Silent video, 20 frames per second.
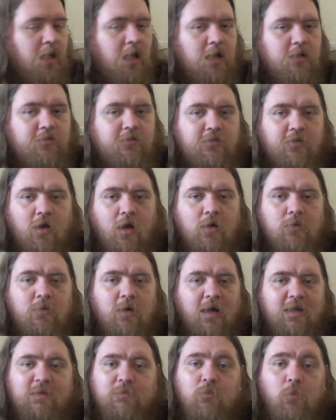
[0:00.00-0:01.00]
So
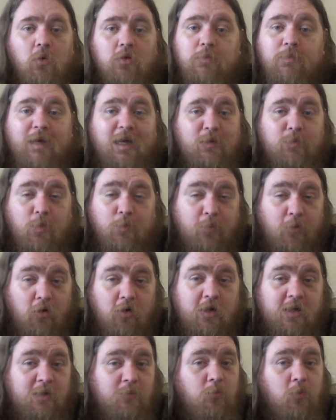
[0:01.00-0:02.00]
I didn't want to pick up a
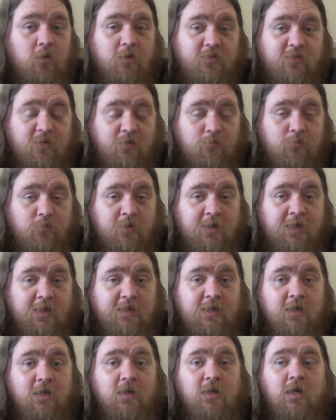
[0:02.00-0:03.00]
book. I didn't want to sit and
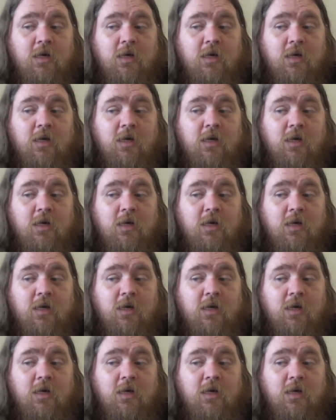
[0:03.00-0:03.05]
read.